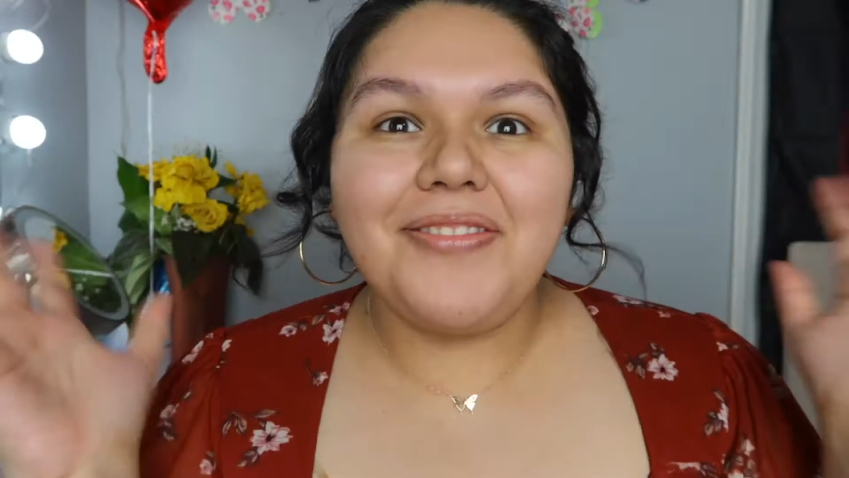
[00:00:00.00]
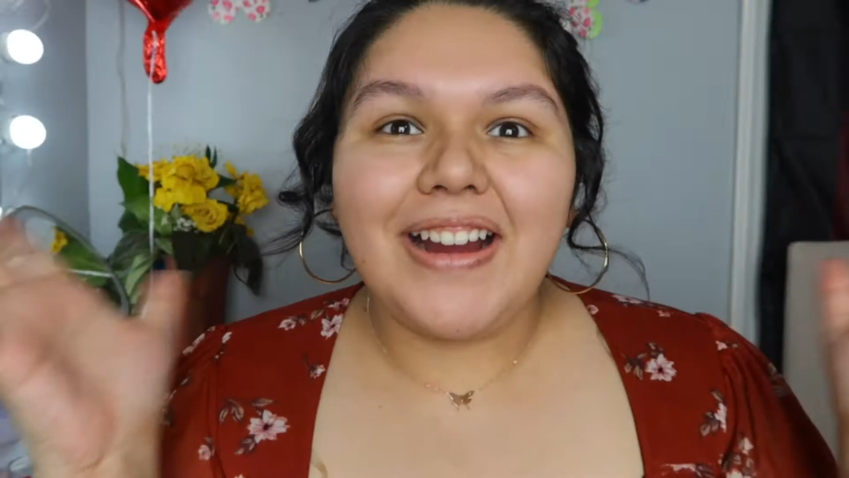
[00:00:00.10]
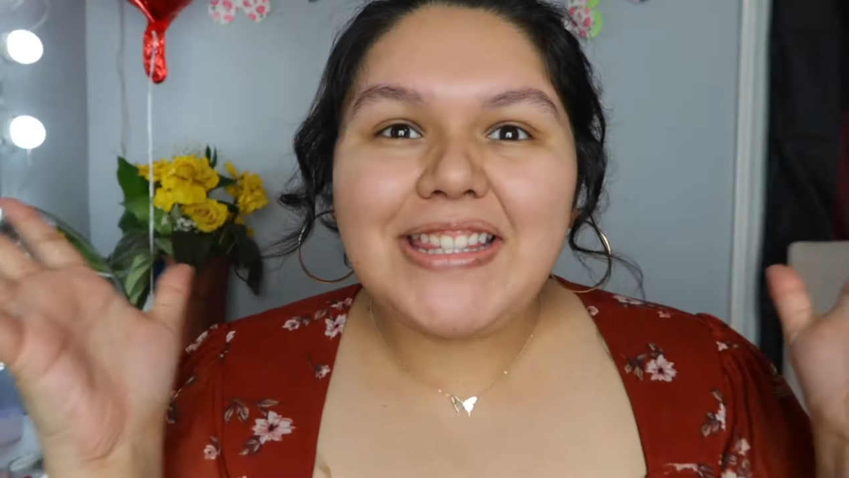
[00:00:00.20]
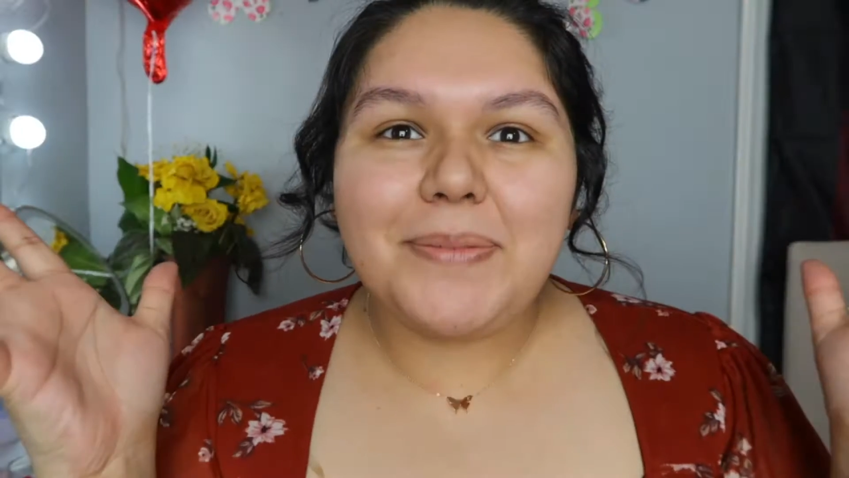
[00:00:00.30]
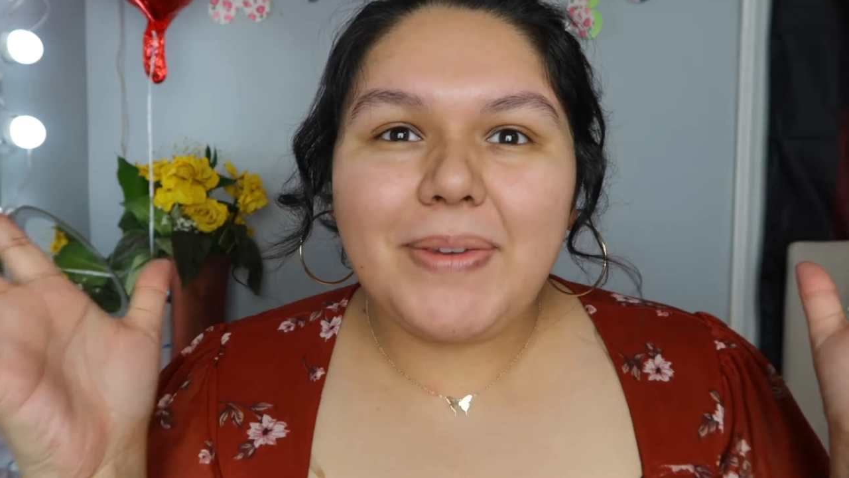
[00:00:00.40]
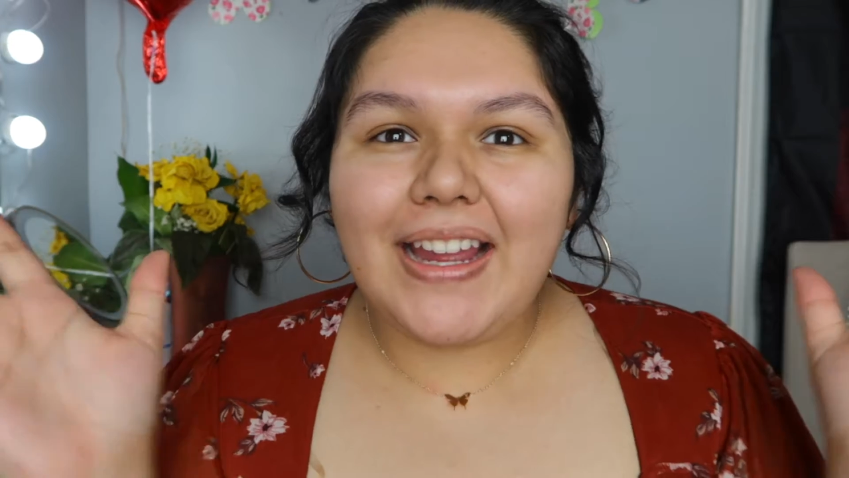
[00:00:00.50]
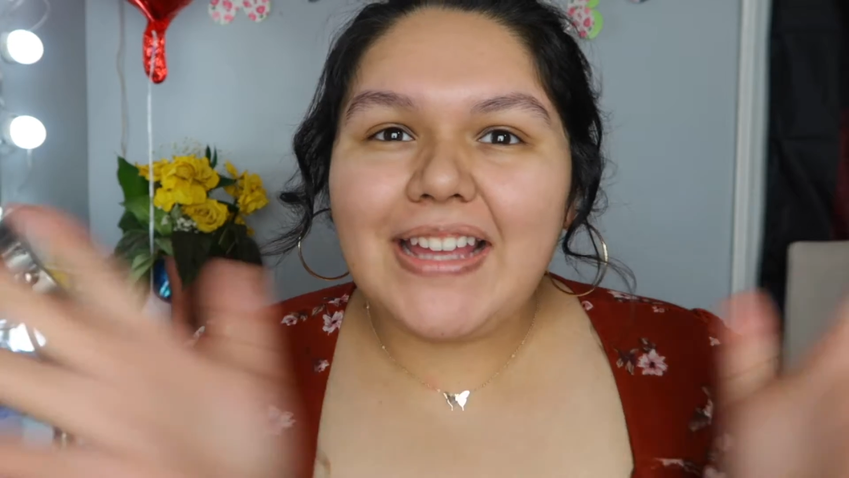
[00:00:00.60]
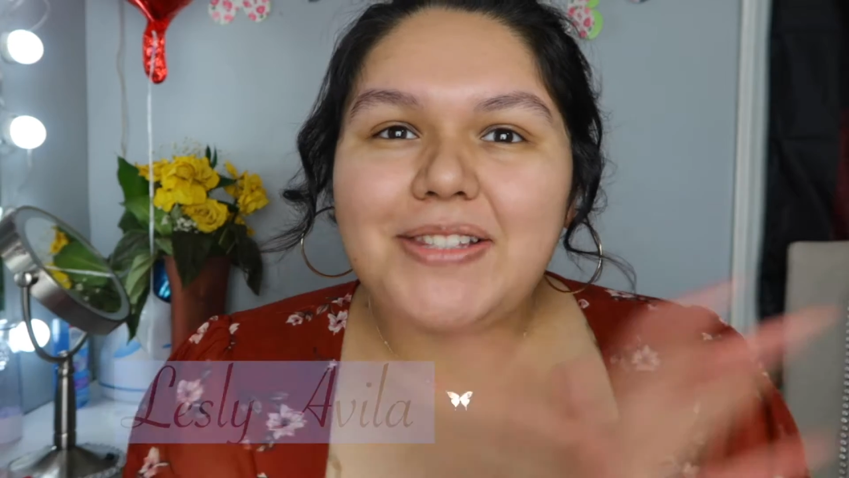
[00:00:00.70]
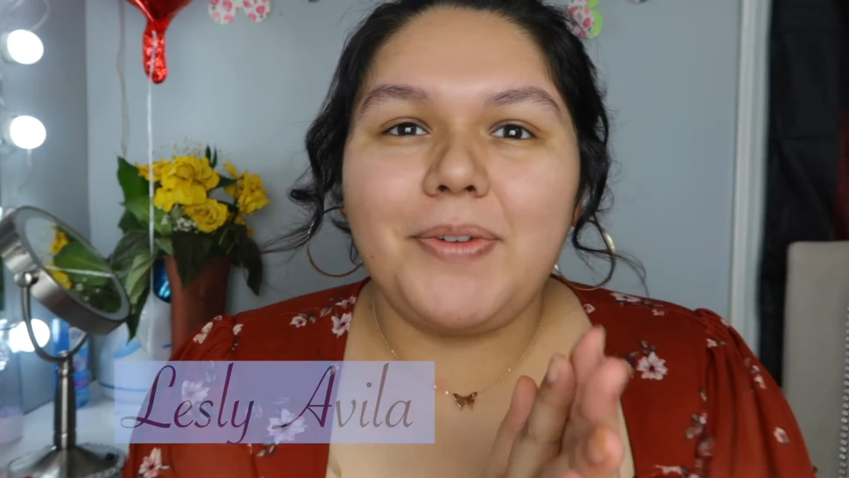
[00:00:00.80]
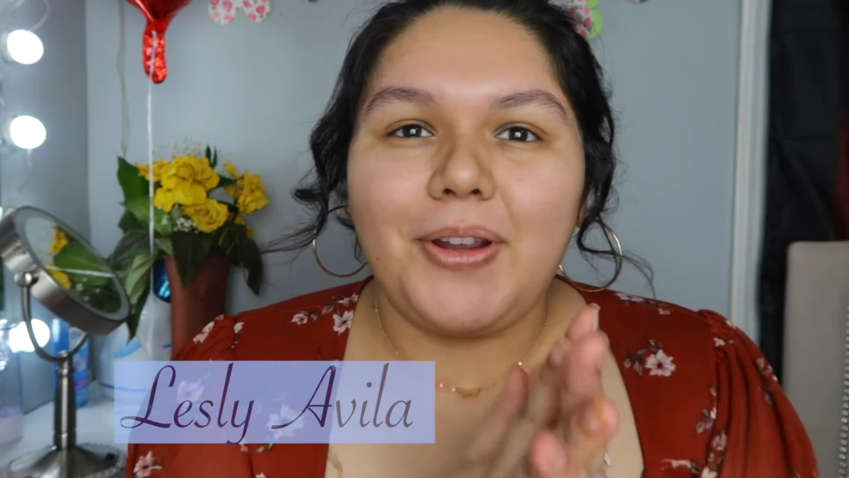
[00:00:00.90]
What's up, you
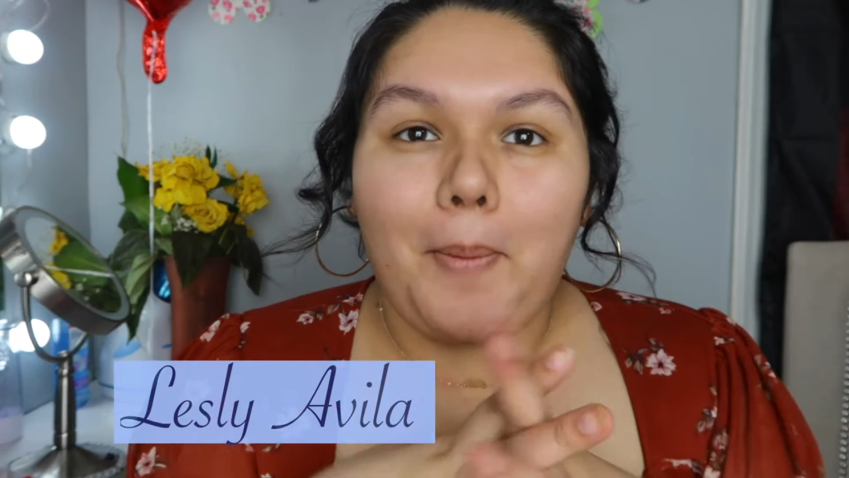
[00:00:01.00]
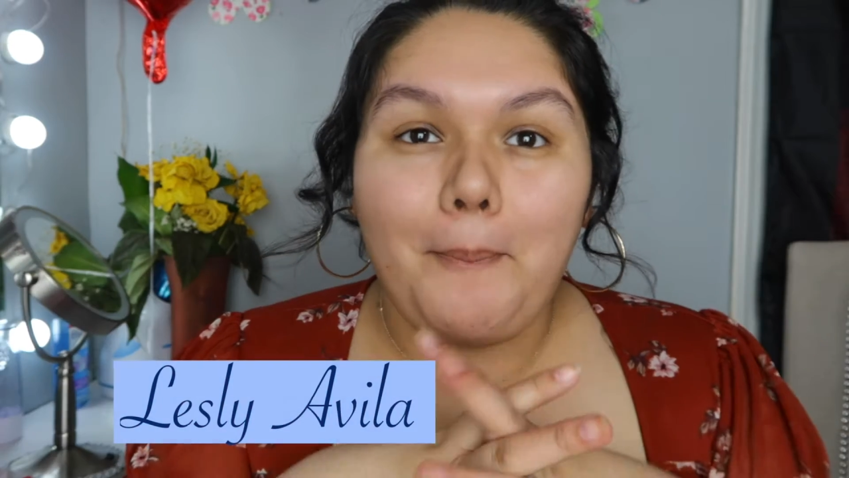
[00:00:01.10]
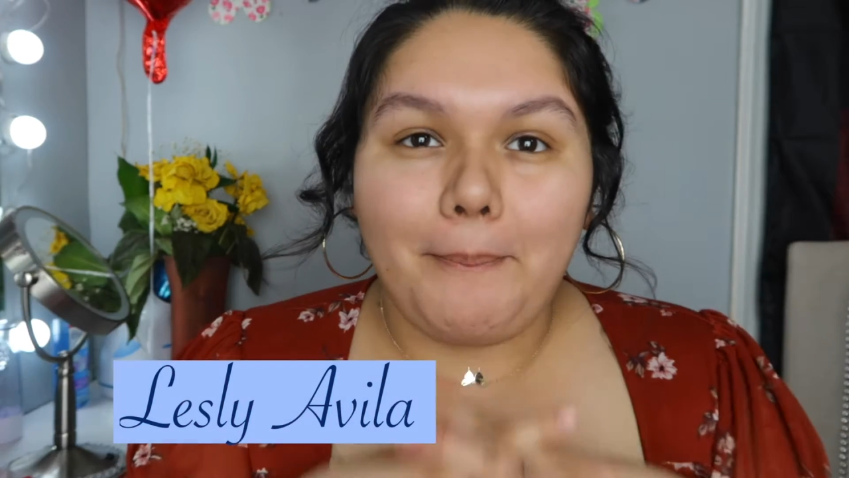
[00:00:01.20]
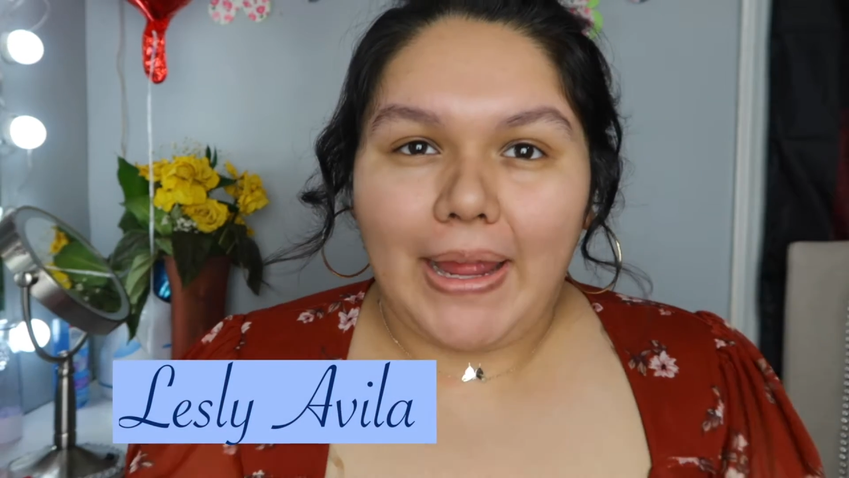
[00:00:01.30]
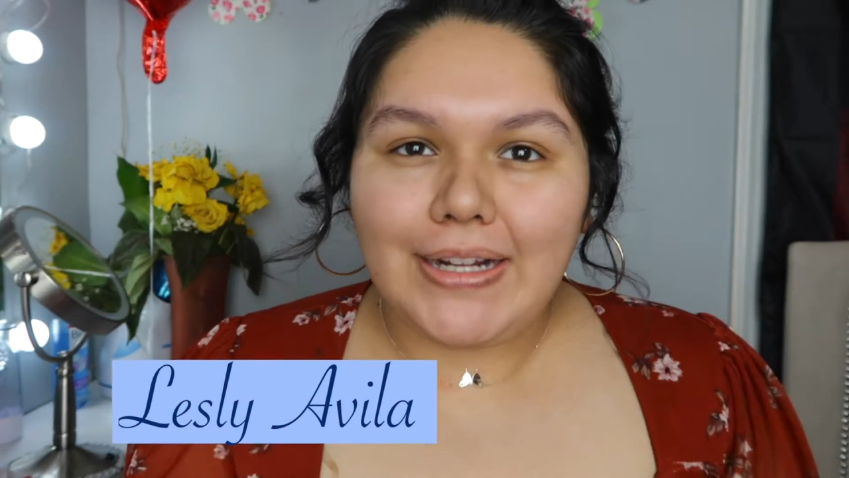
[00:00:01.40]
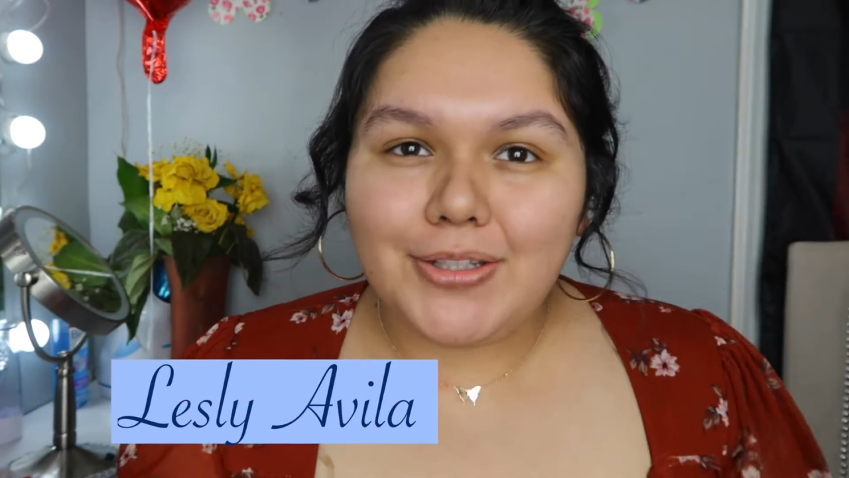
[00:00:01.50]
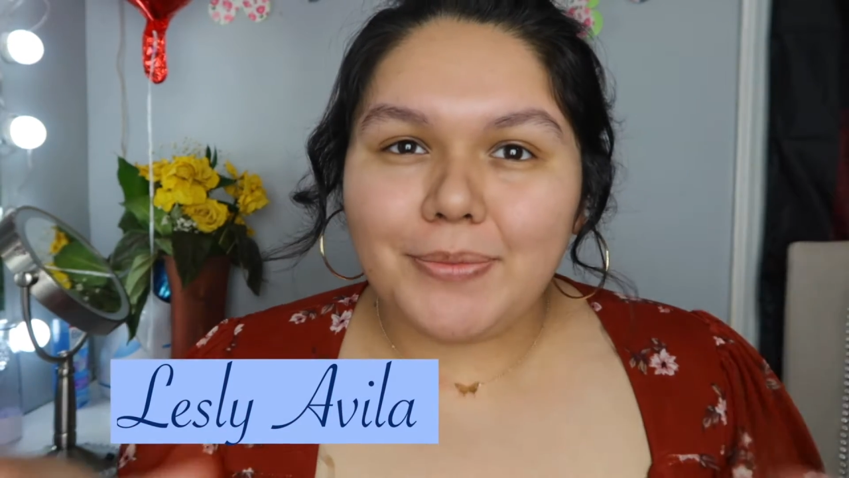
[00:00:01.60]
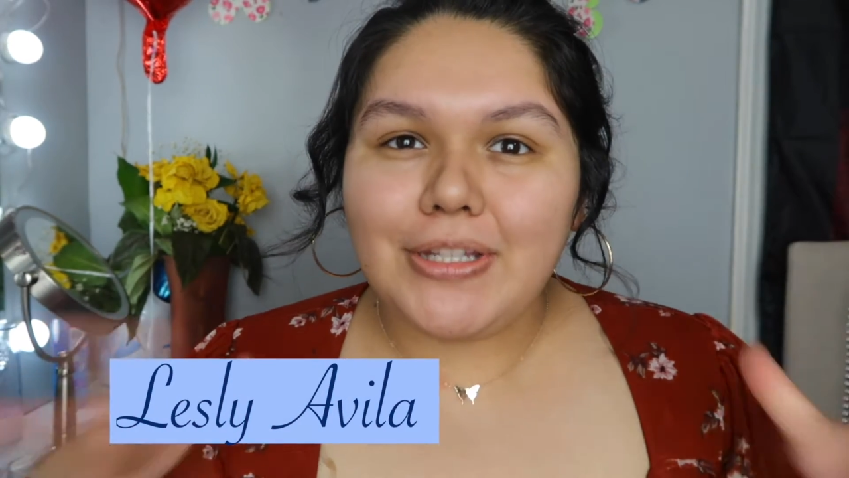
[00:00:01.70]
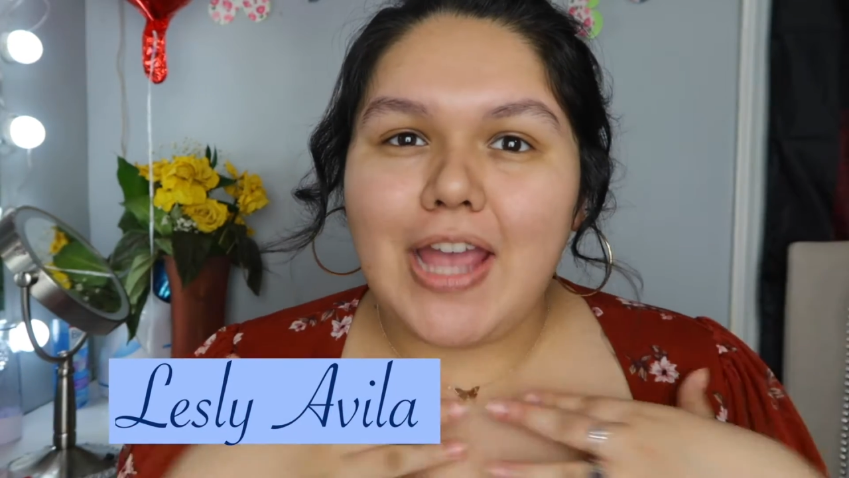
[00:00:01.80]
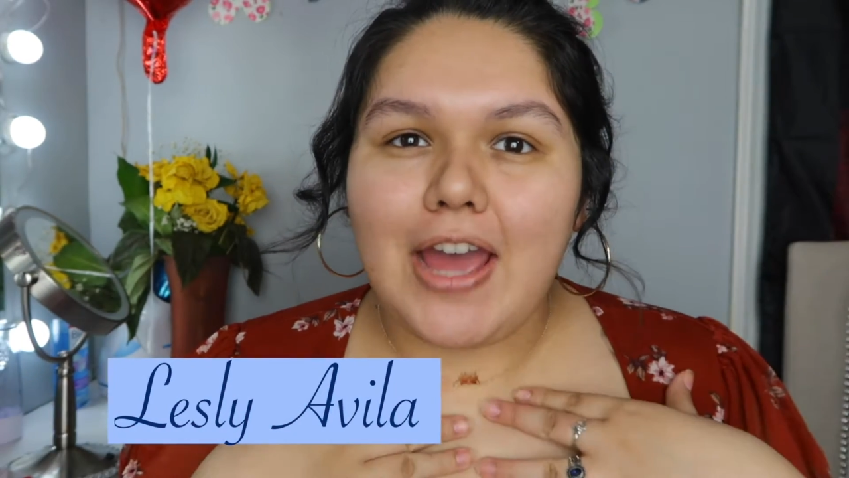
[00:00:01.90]
guys? Welcome back to
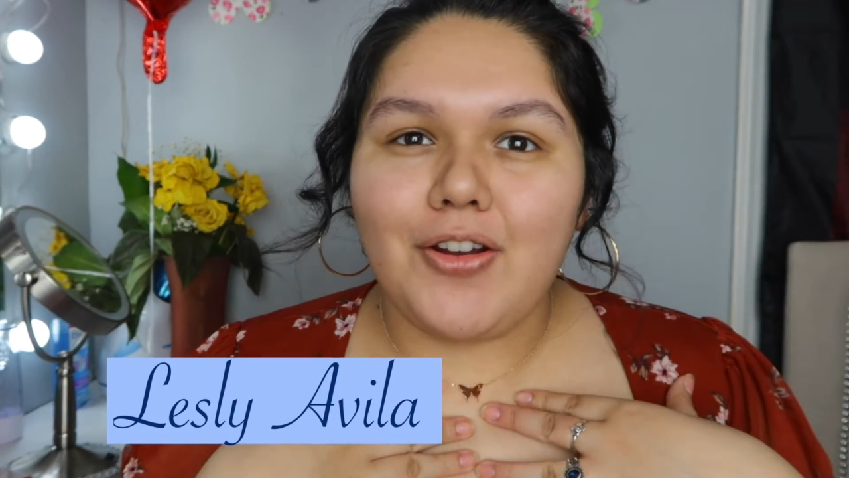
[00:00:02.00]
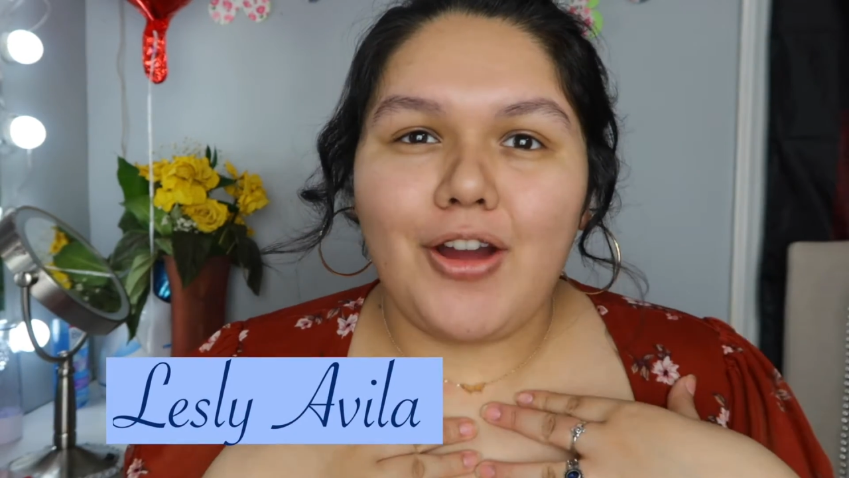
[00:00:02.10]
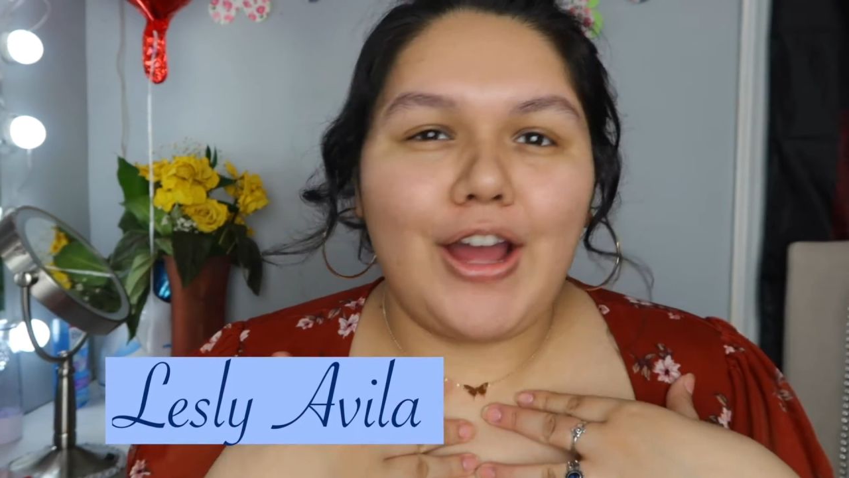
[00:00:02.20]
my channel.